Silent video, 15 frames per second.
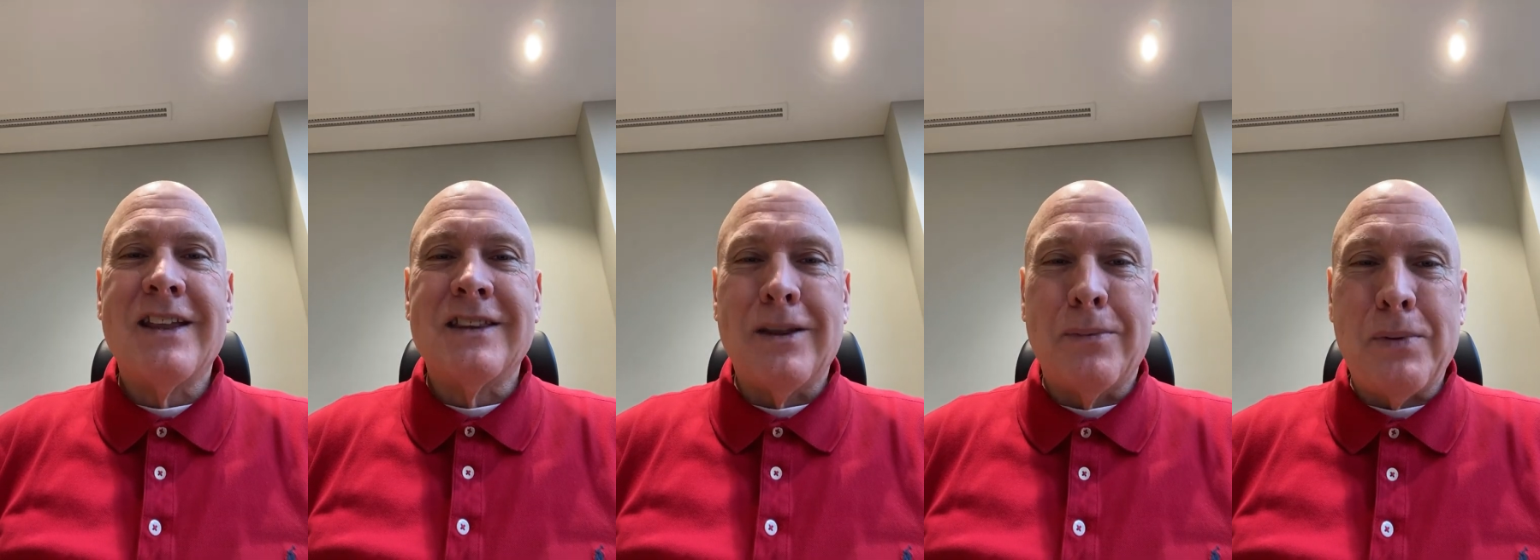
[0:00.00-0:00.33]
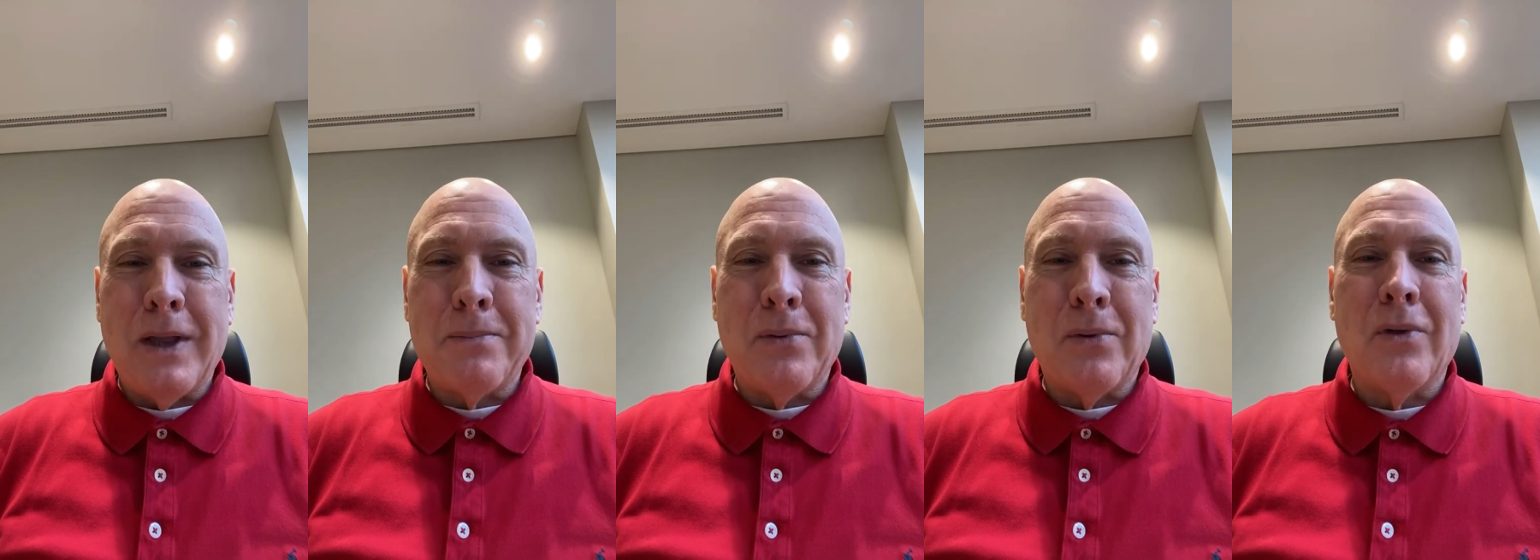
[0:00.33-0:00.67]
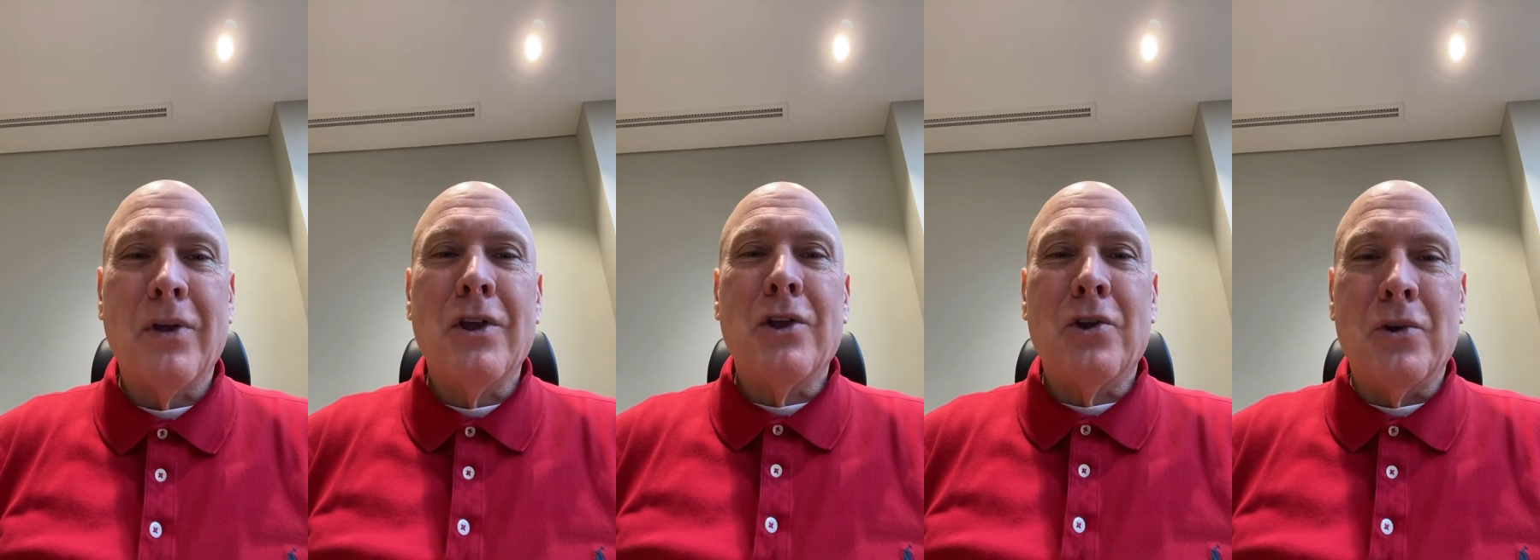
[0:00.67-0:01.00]
the
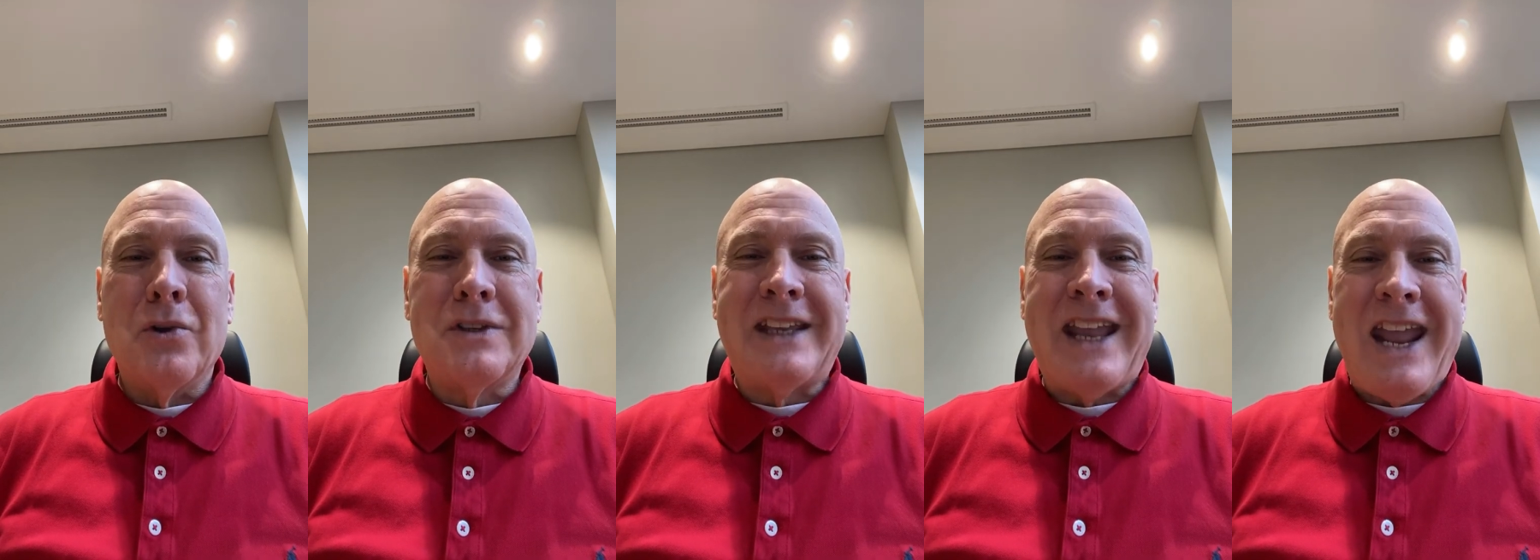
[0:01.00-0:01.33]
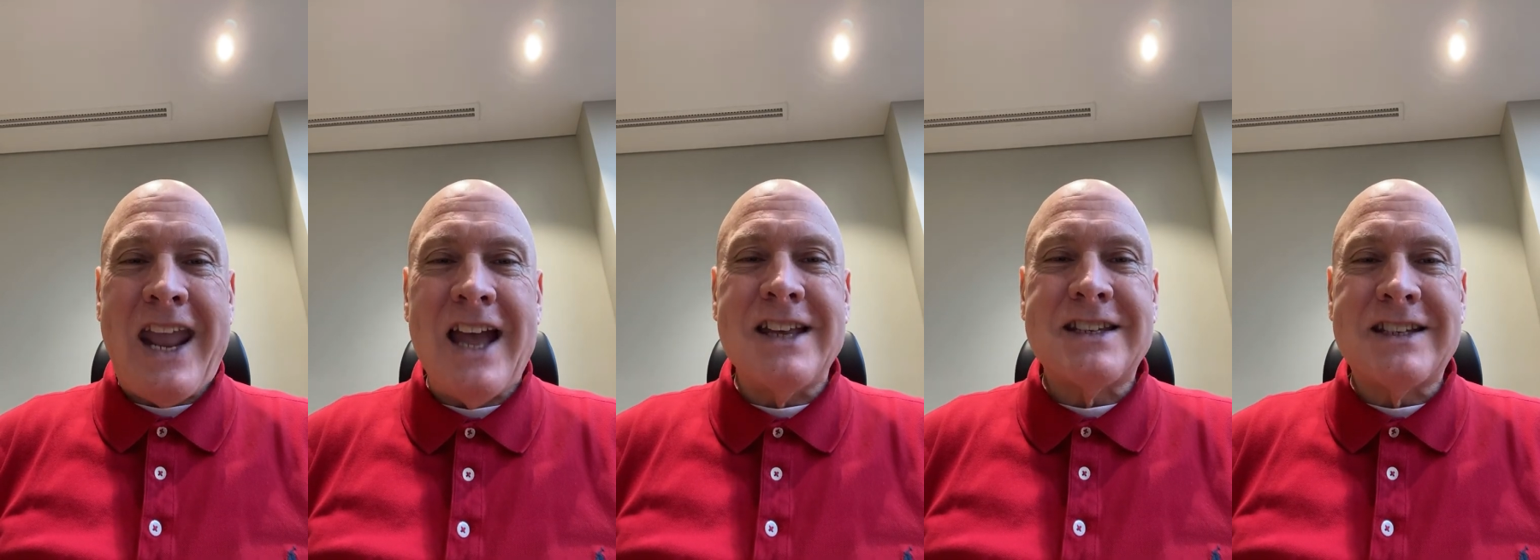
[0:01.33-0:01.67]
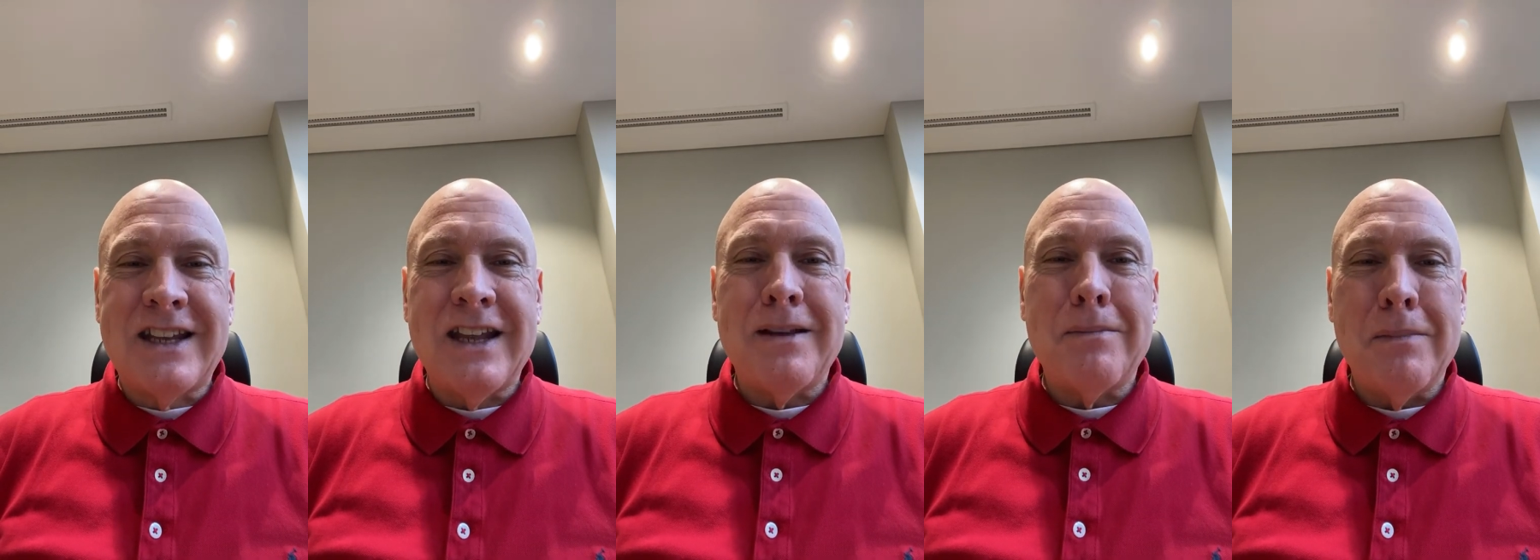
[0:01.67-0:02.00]
people who can't
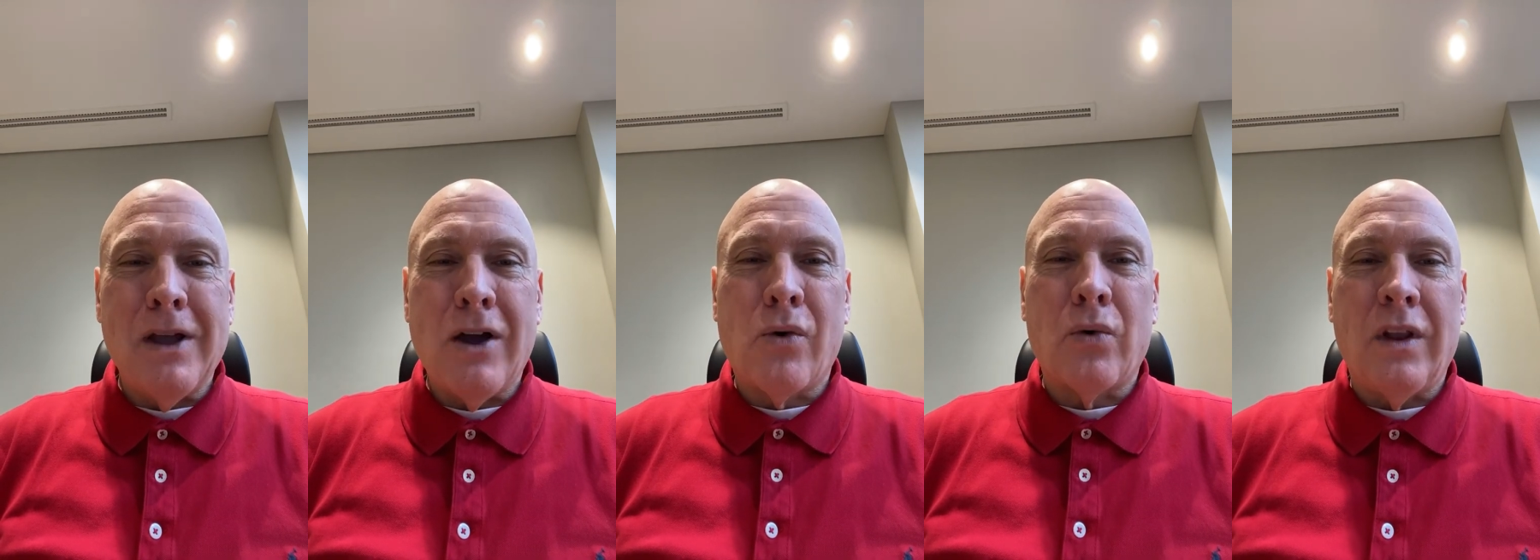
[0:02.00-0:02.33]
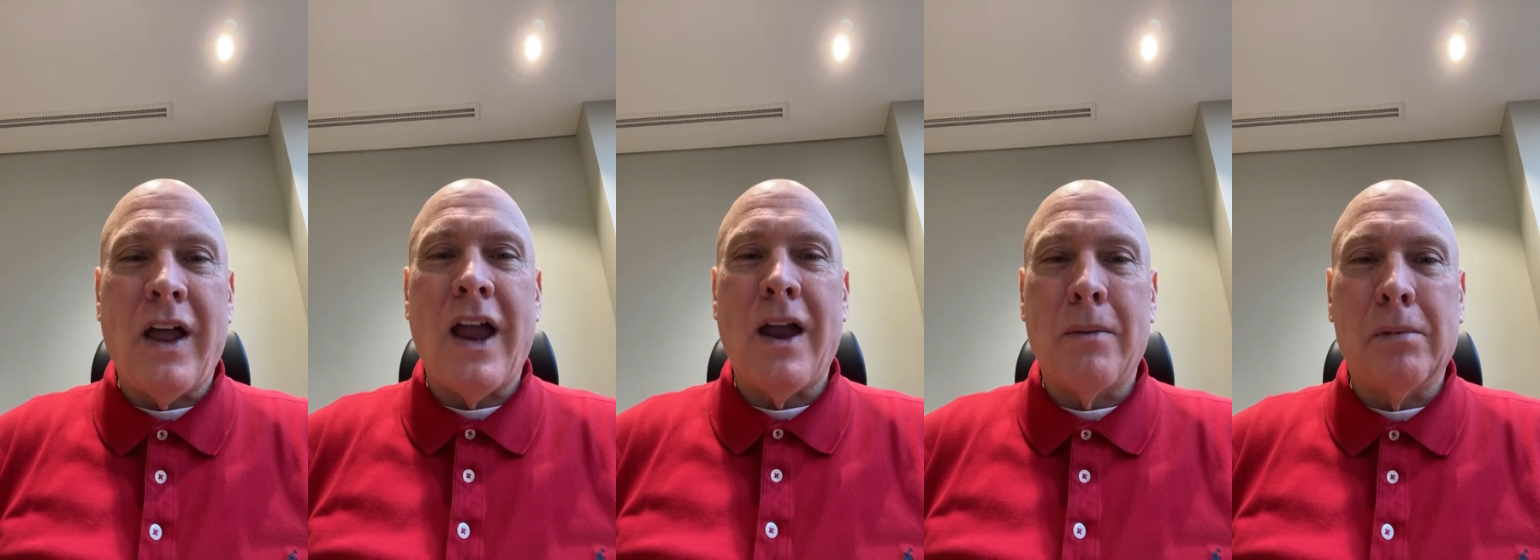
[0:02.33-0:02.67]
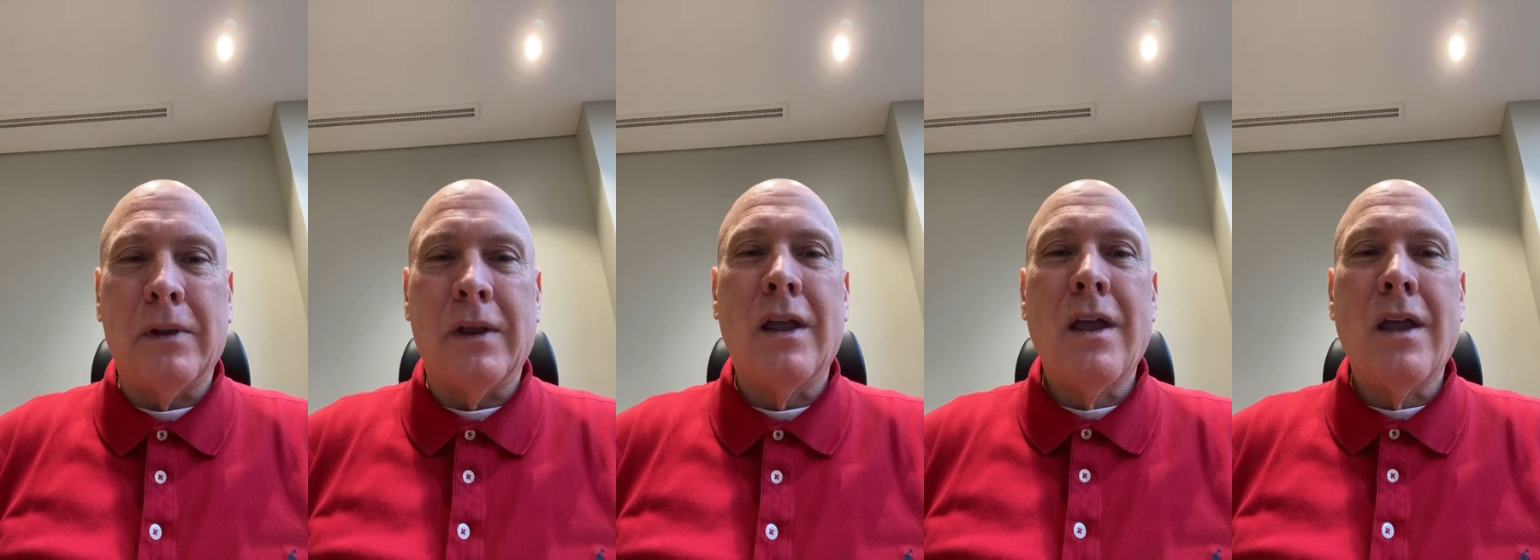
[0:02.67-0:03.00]
get mail reliably